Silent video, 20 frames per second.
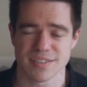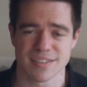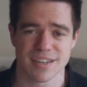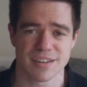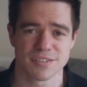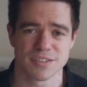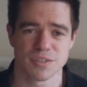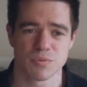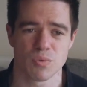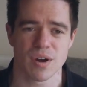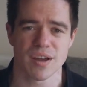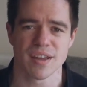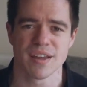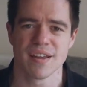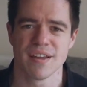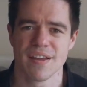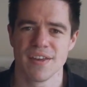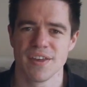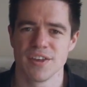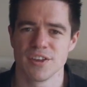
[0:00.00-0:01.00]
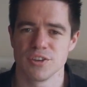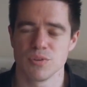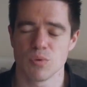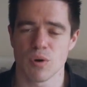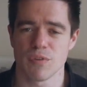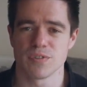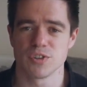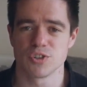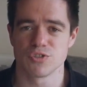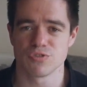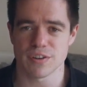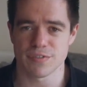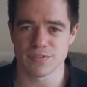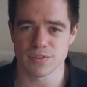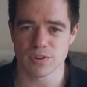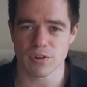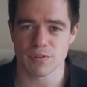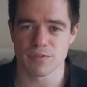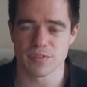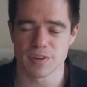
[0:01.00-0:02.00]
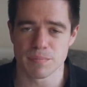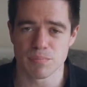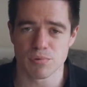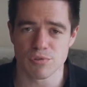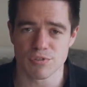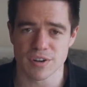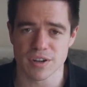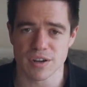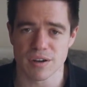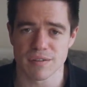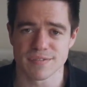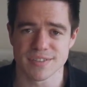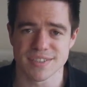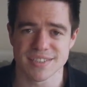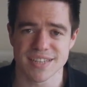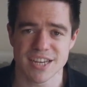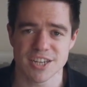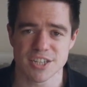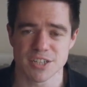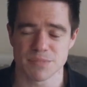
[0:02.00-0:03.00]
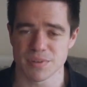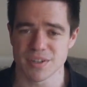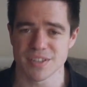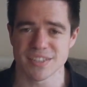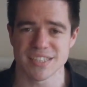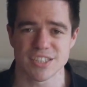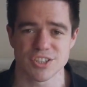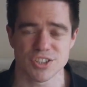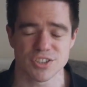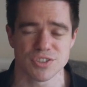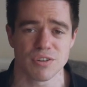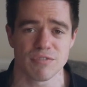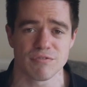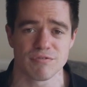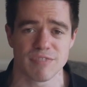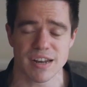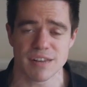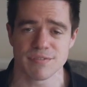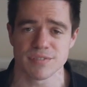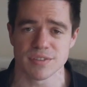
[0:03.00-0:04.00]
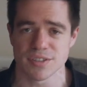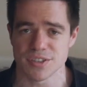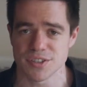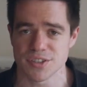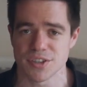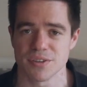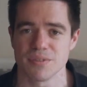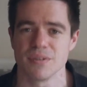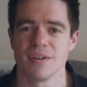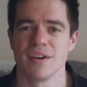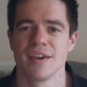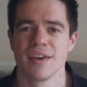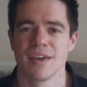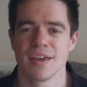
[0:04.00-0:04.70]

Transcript: It tells you why you often drift off in a boring conversation, because it's just not relevant to you.